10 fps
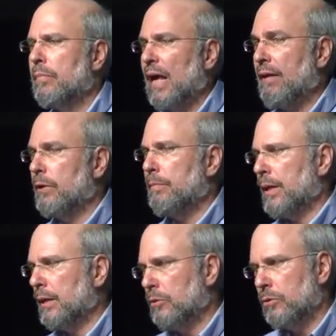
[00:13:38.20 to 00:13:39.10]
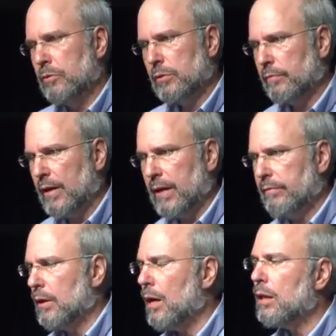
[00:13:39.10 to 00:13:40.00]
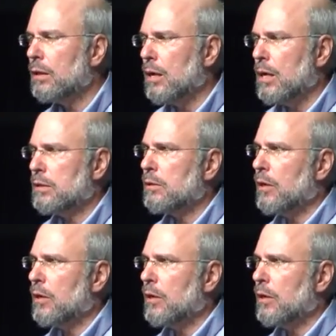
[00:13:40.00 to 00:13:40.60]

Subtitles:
everybody who survived the Holocaust,